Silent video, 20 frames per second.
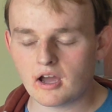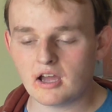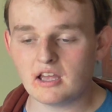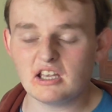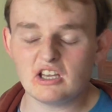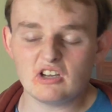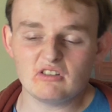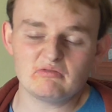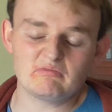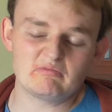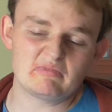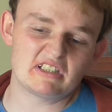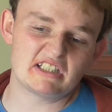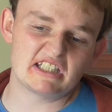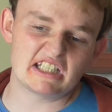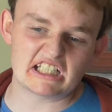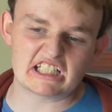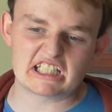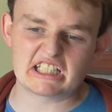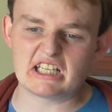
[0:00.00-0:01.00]
It got
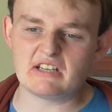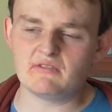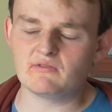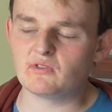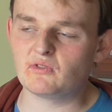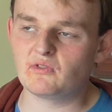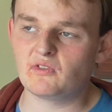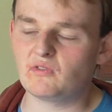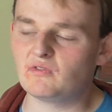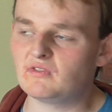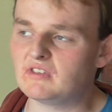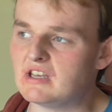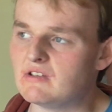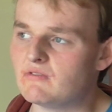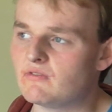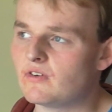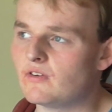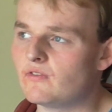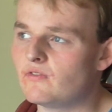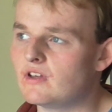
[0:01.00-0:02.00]
16th or
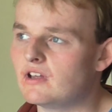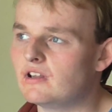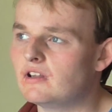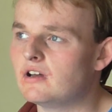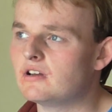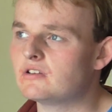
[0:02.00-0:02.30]
15th, I think,